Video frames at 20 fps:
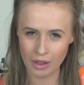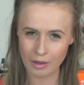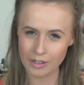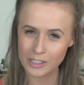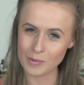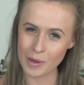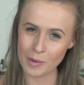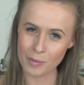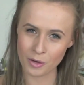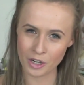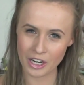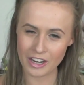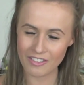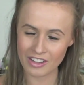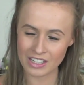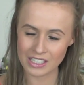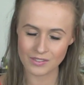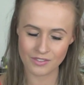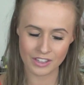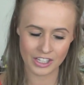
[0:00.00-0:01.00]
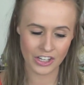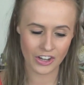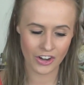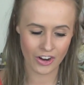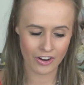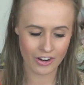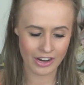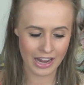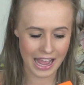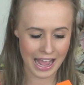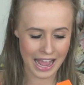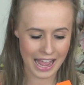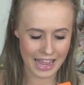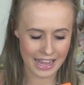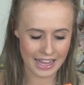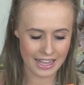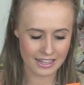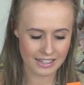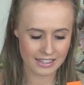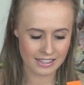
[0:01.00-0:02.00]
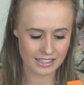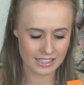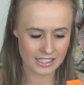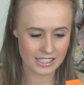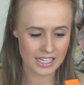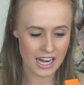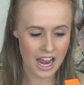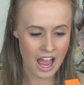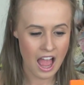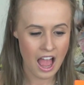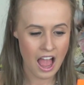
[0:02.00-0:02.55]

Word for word: that was my previous video and